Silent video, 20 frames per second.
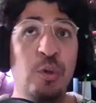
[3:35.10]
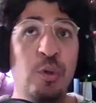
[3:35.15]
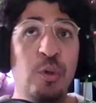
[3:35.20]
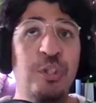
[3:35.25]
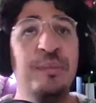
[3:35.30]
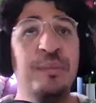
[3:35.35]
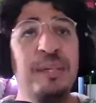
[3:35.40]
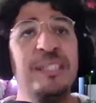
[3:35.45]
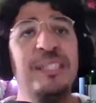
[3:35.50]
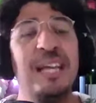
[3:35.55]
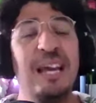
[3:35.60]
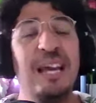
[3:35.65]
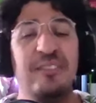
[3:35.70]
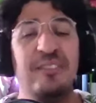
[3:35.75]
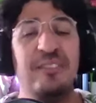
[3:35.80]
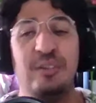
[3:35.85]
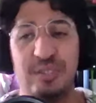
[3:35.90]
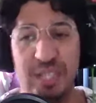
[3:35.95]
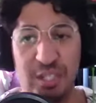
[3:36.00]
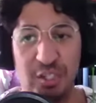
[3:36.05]
we're sometimes
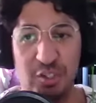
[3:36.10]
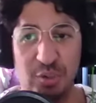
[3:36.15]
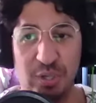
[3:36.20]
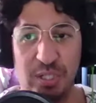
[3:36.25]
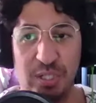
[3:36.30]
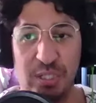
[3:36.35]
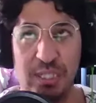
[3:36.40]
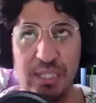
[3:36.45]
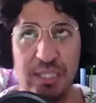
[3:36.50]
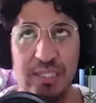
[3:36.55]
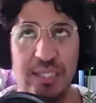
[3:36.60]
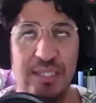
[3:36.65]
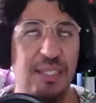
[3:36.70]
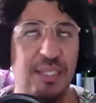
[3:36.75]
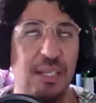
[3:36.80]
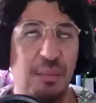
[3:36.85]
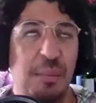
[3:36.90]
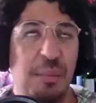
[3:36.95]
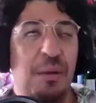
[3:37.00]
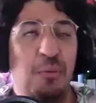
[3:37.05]
ethnocentric in the
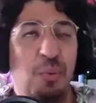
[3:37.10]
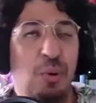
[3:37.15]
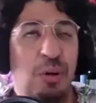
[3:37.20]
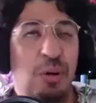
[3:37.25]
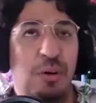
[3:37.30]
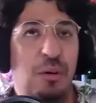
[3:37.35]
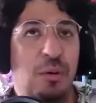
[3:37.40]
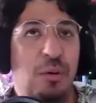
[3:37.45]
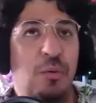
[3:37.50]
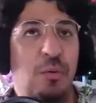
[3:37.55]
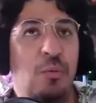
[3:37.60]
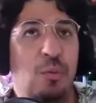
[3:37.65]
sense that we were,